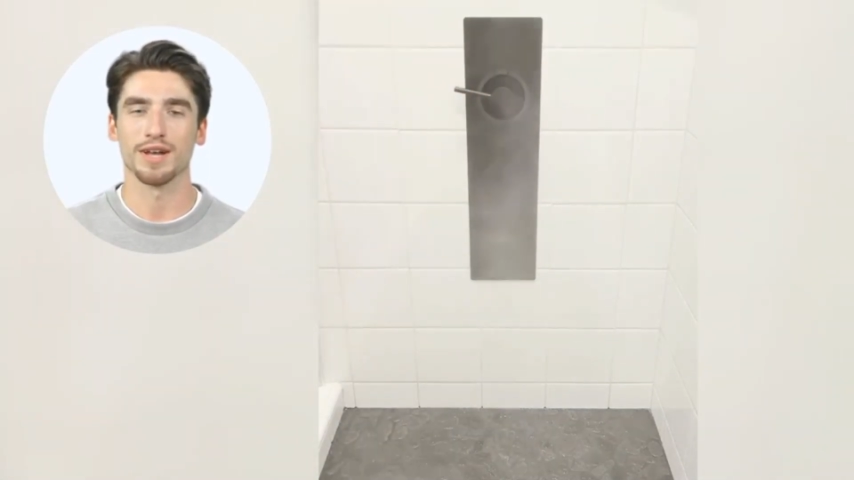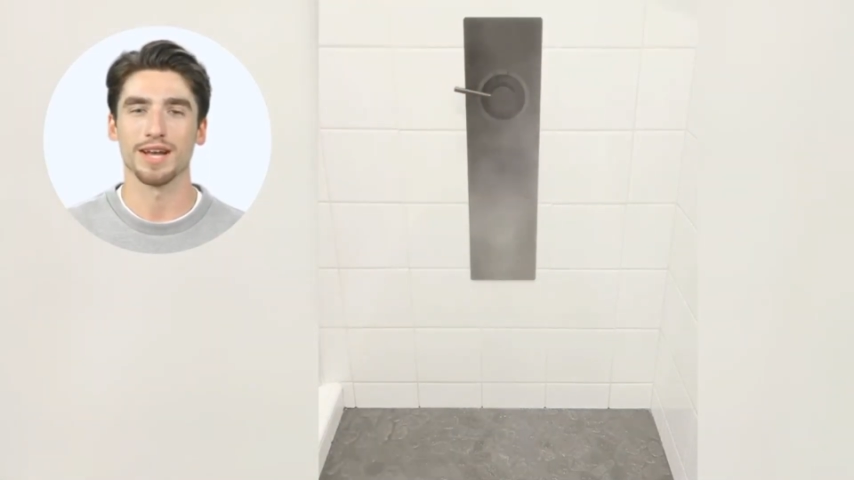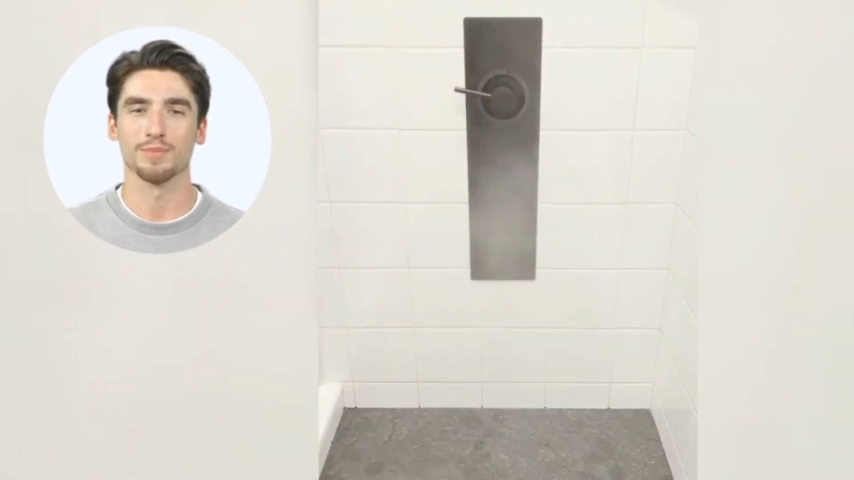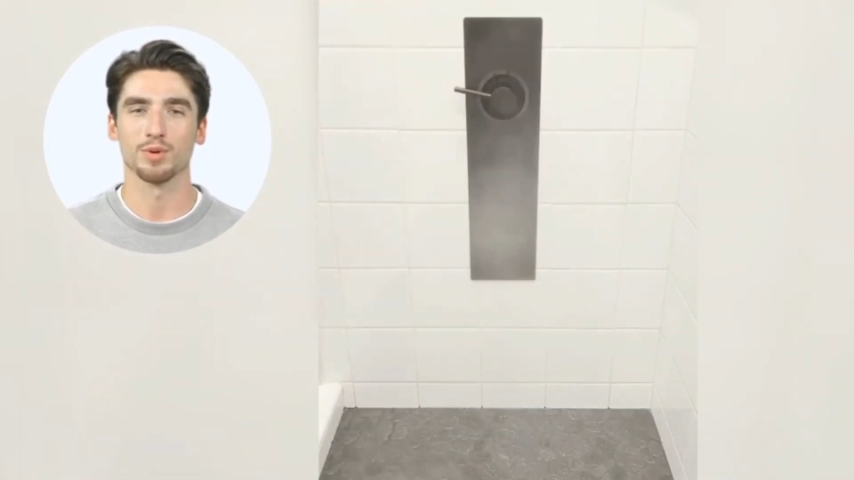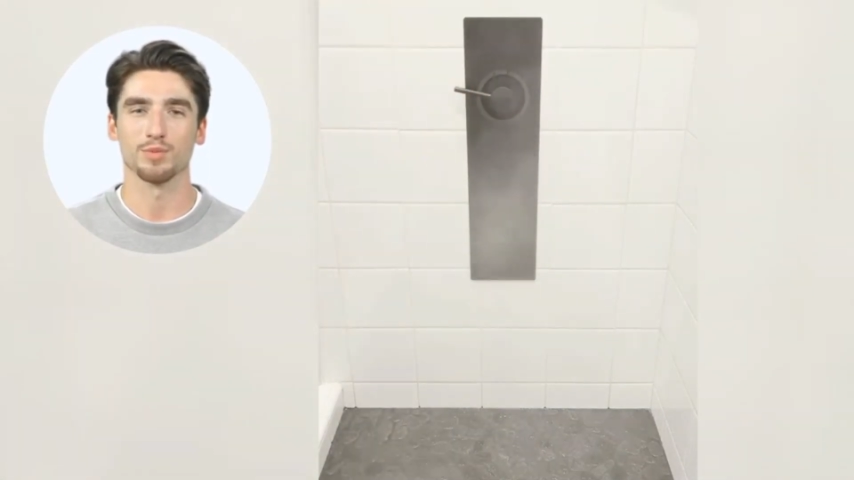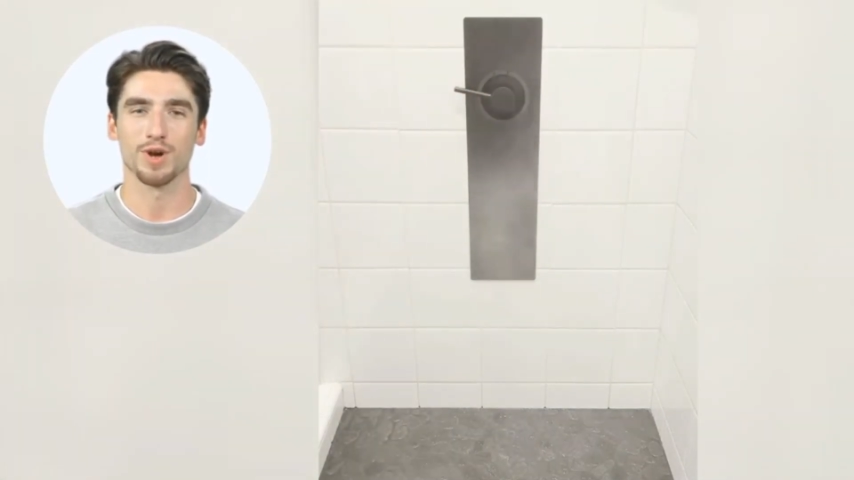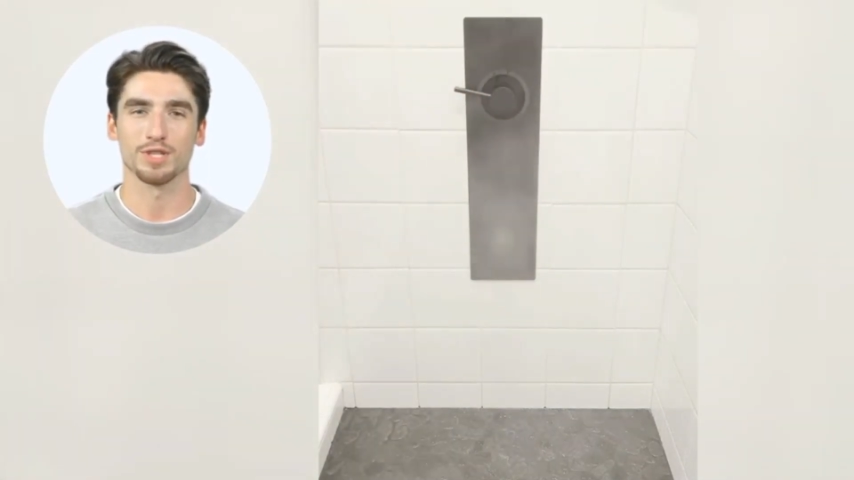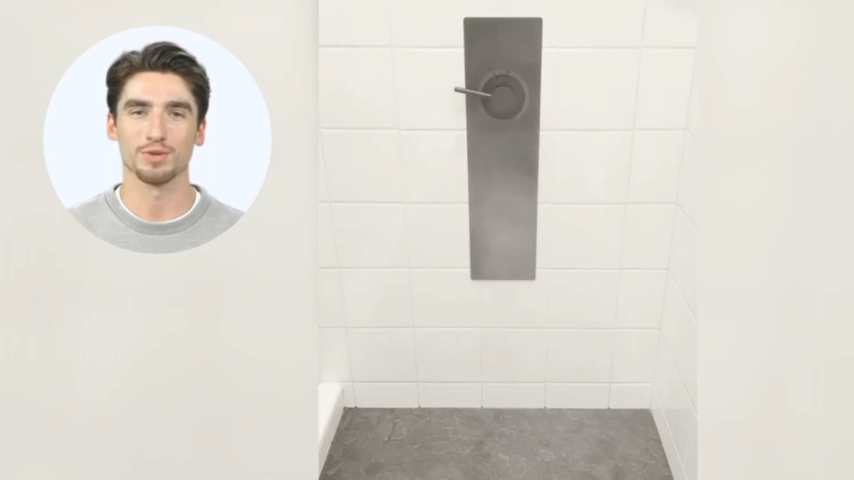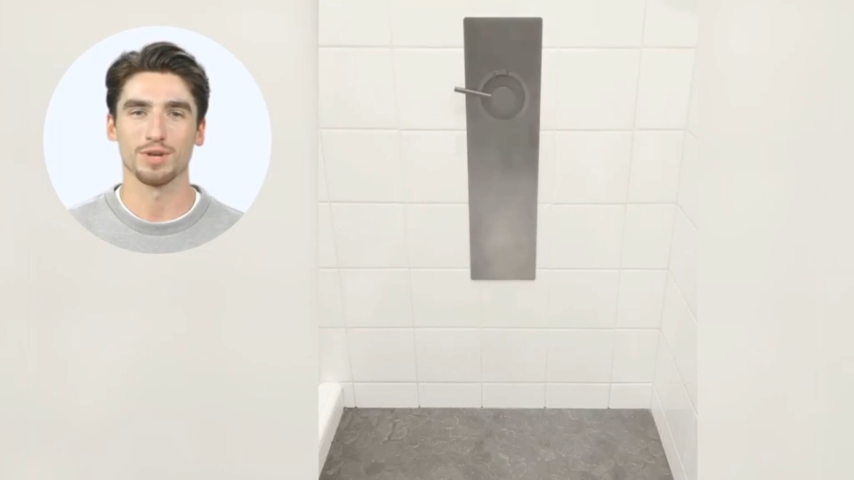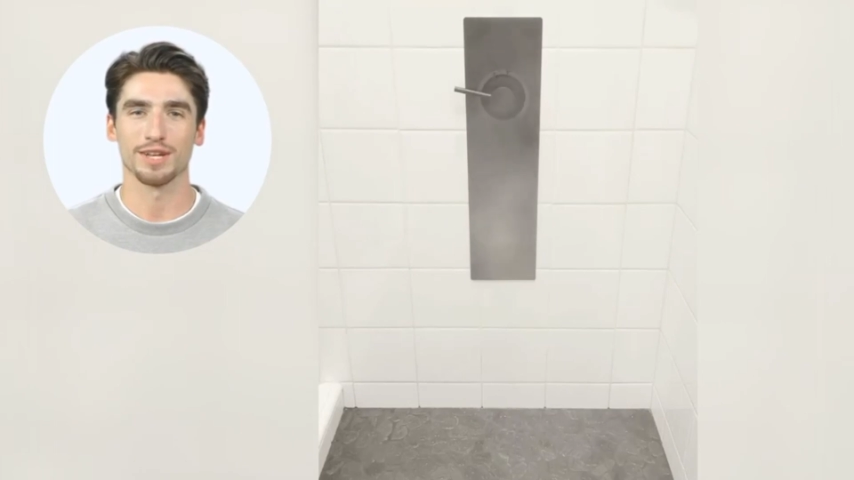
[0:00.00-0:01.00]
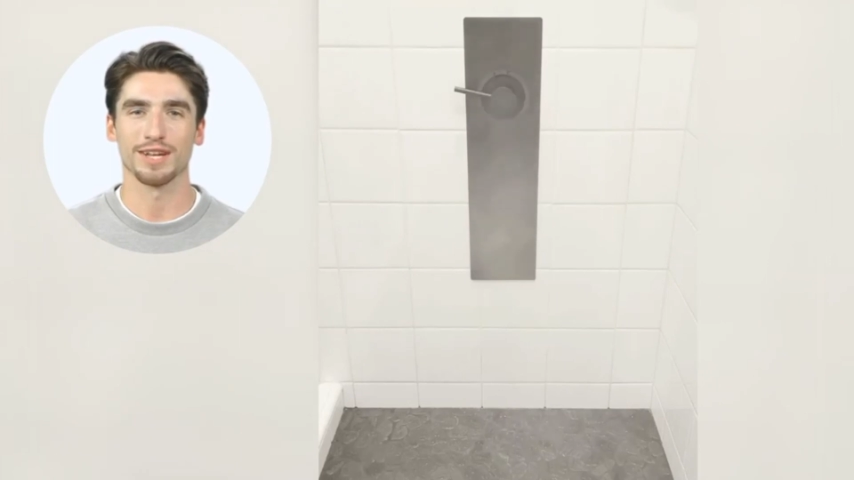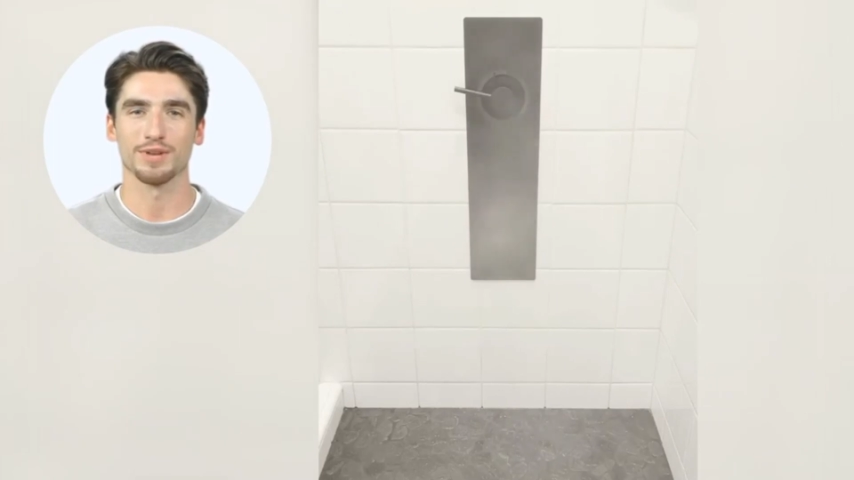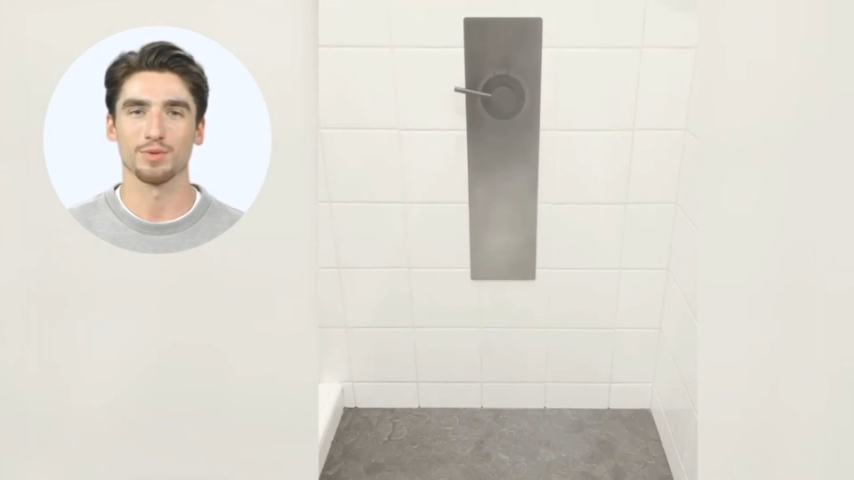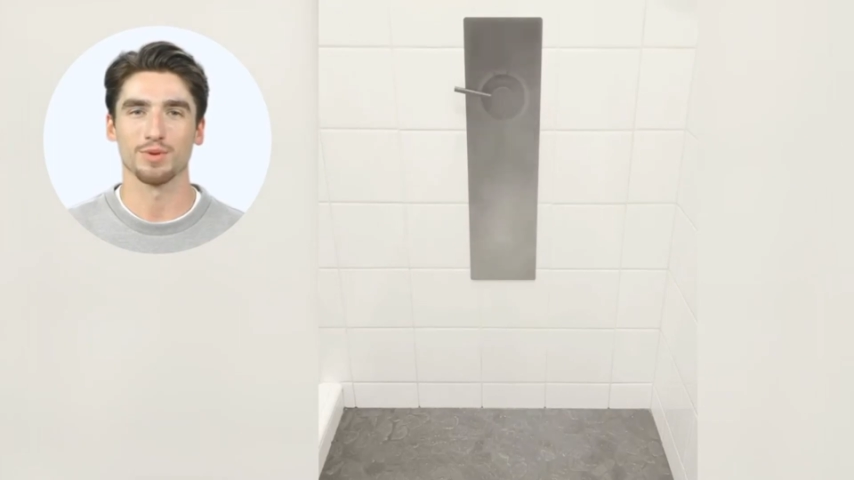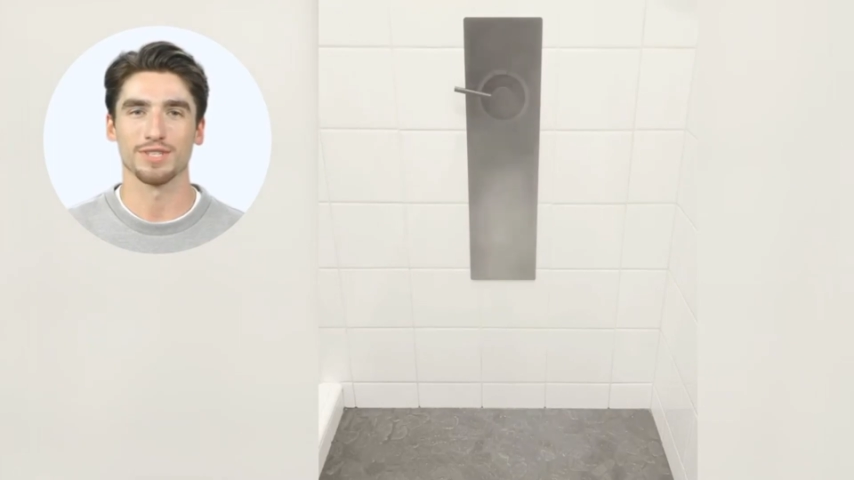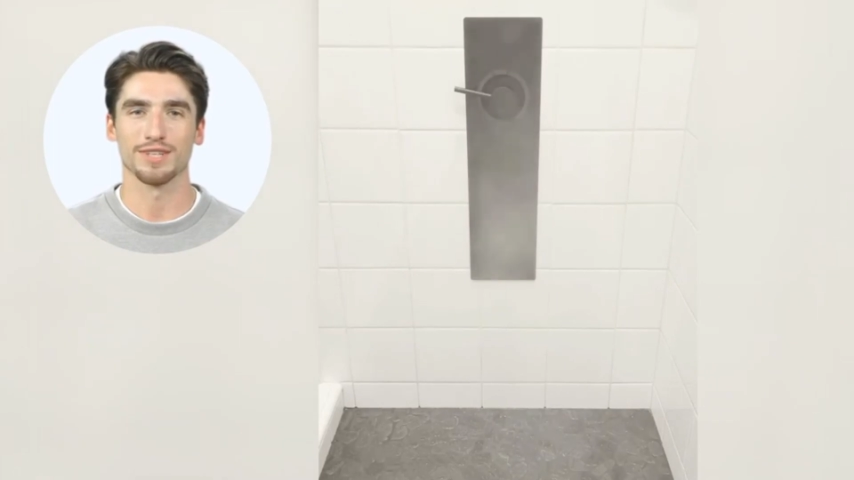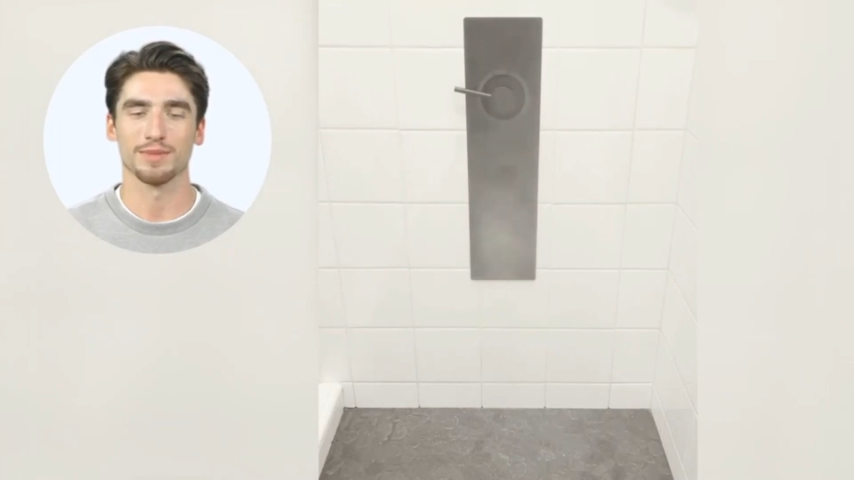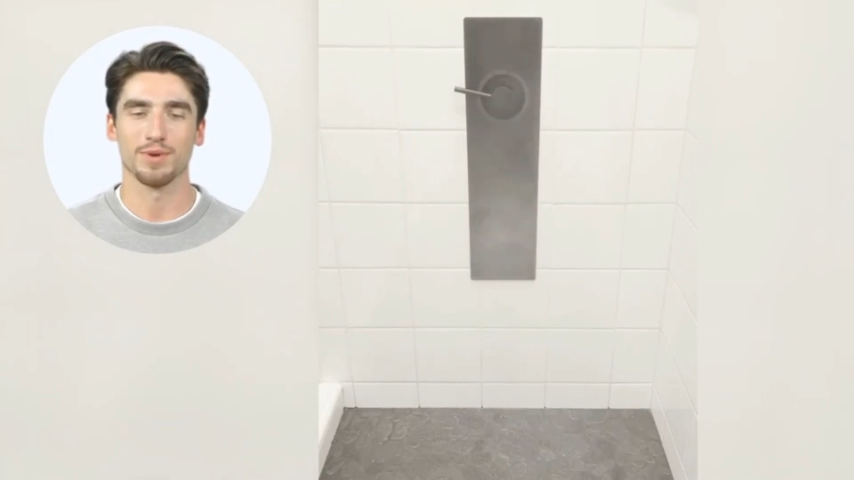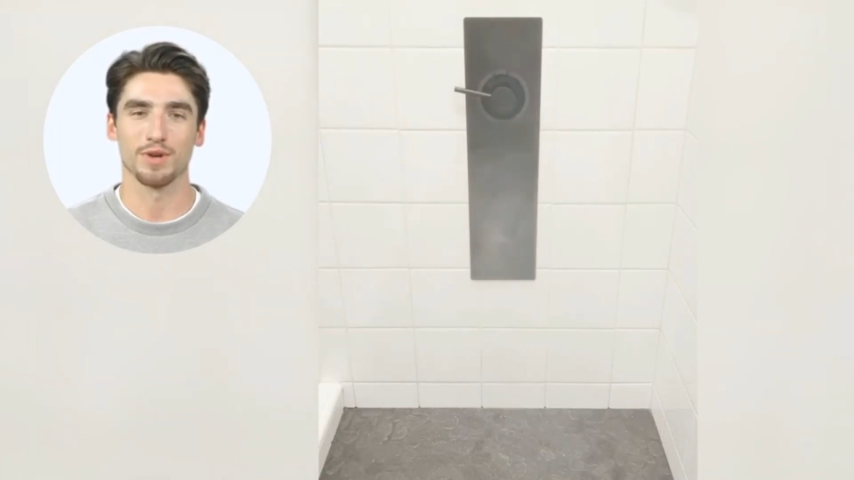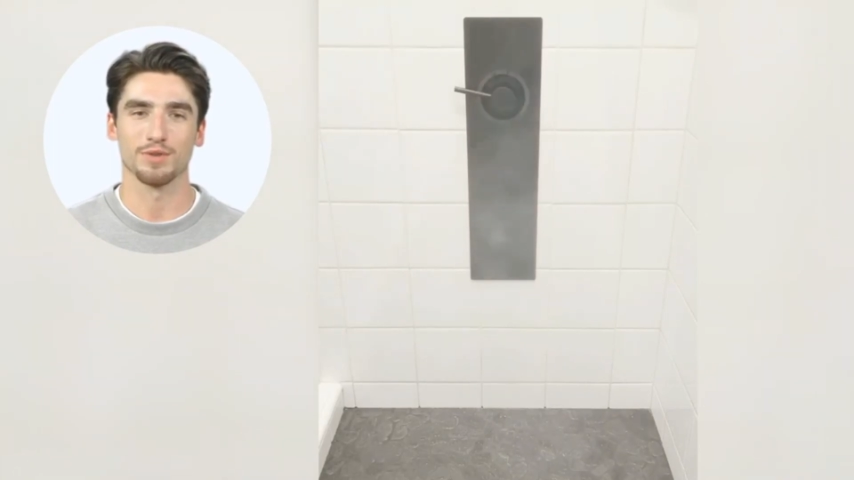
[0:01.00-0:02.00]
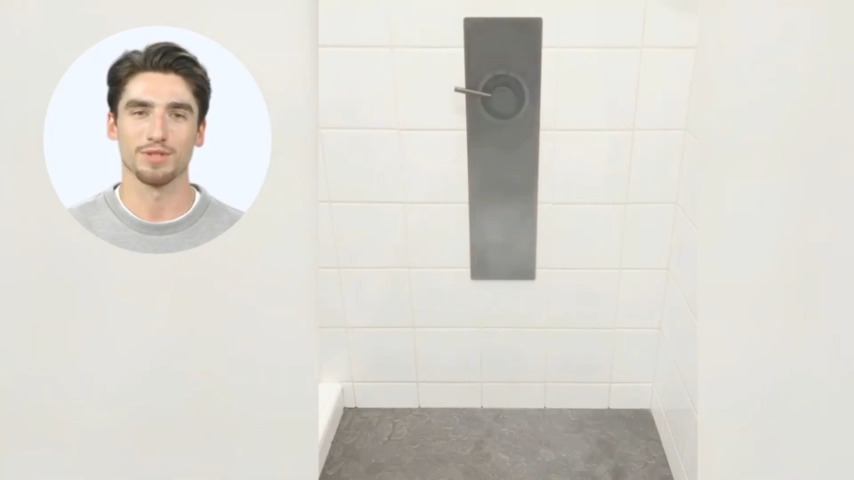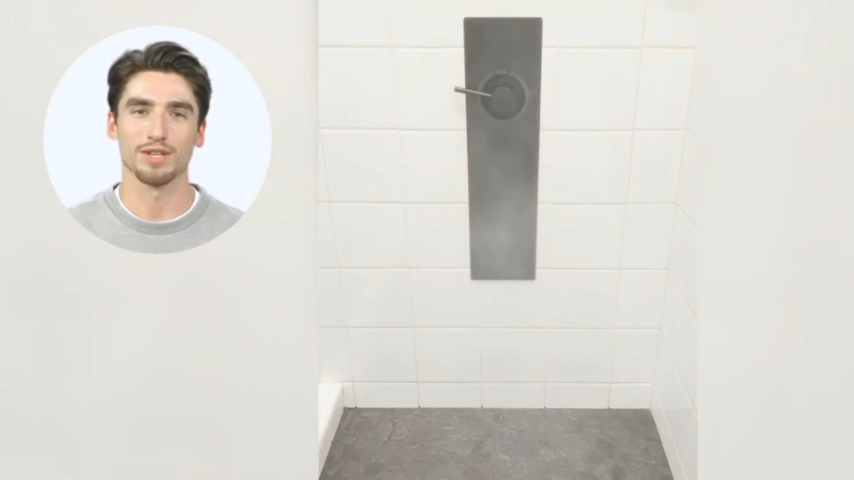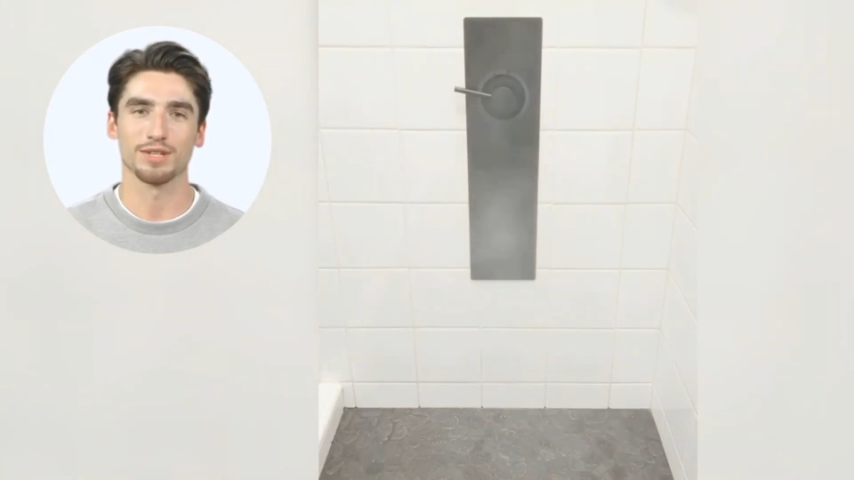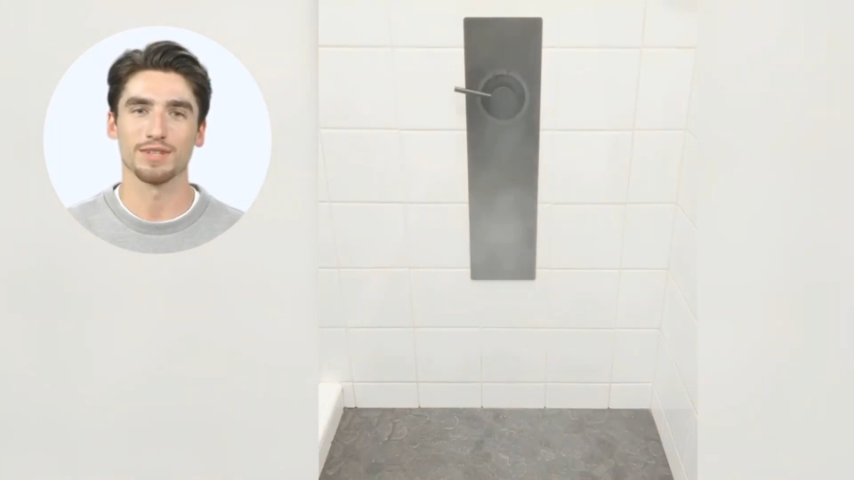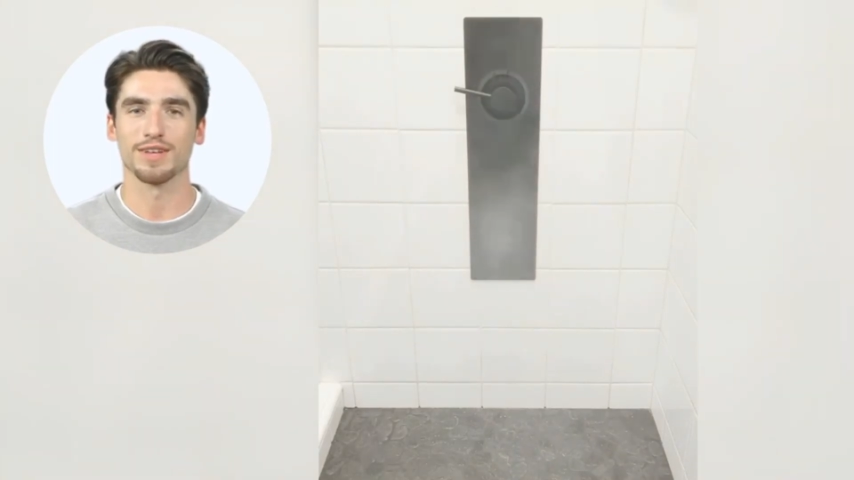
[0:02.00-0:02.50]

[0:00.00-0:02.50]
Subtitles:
and will gradually increase the amount of heat